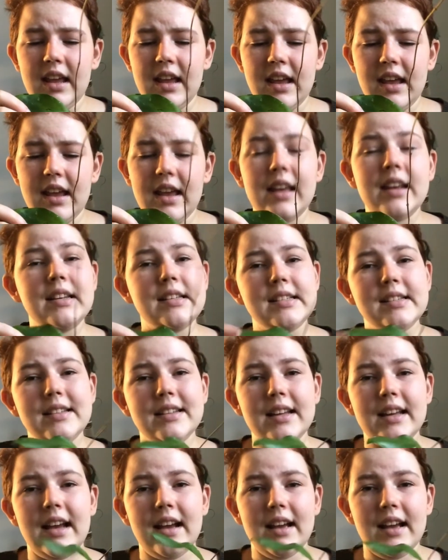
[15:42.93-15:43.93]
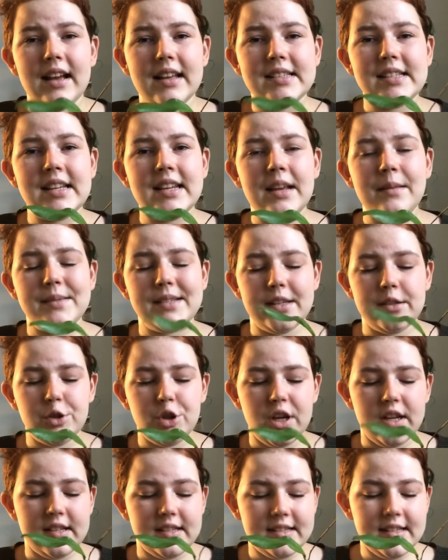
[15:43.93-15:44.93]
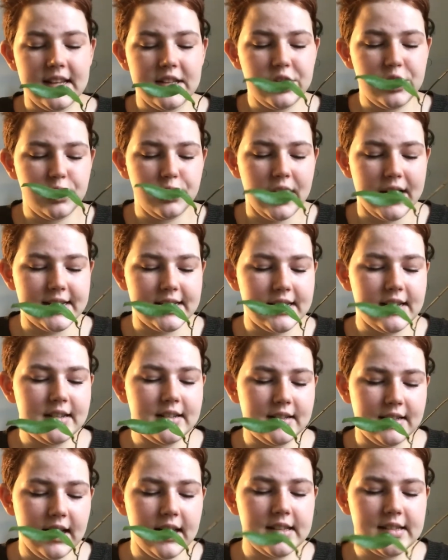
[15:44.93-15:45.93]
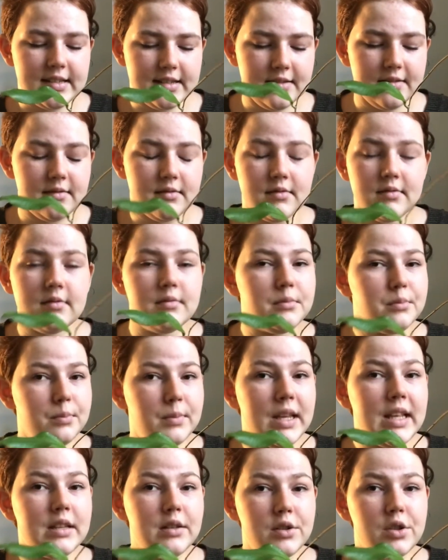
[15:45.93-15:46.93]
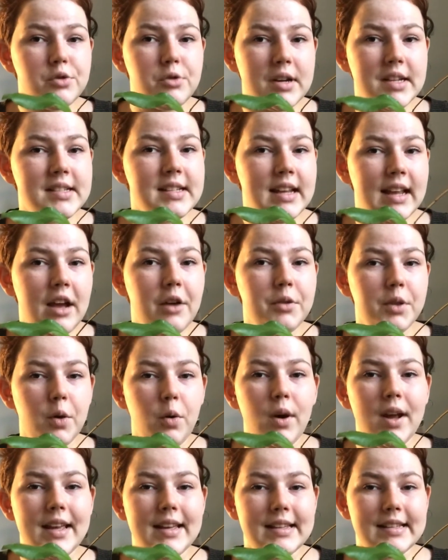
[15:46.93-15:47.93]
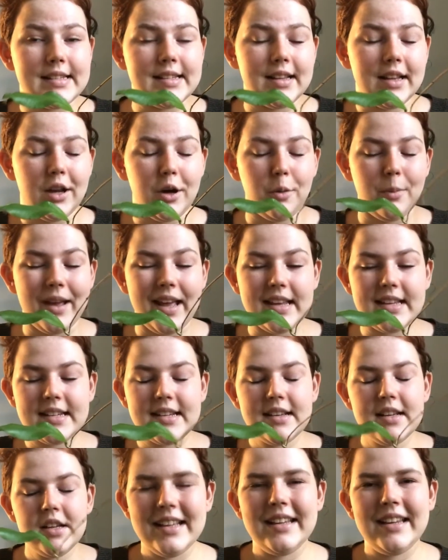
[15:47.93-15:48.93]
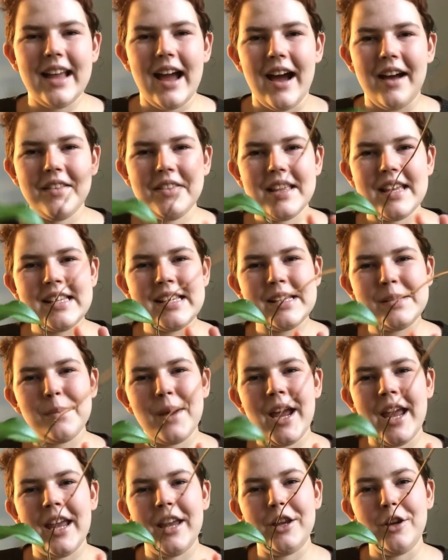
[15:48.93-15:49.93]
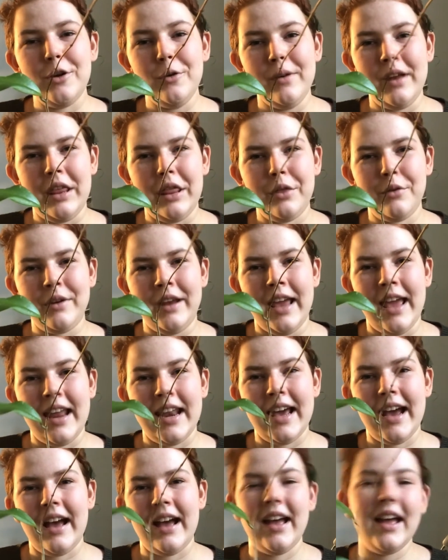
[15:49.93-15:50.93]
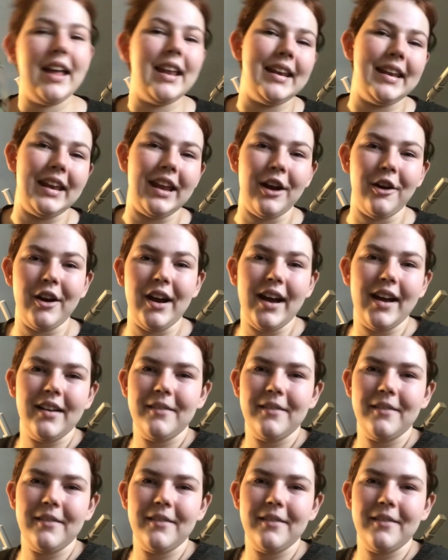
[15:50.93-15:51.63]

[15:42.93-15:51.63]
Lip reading: and as the name suggests, sun-stressed does mean stressing out the Hoyas a little bit. Yeah, this is my Eurythriana nera.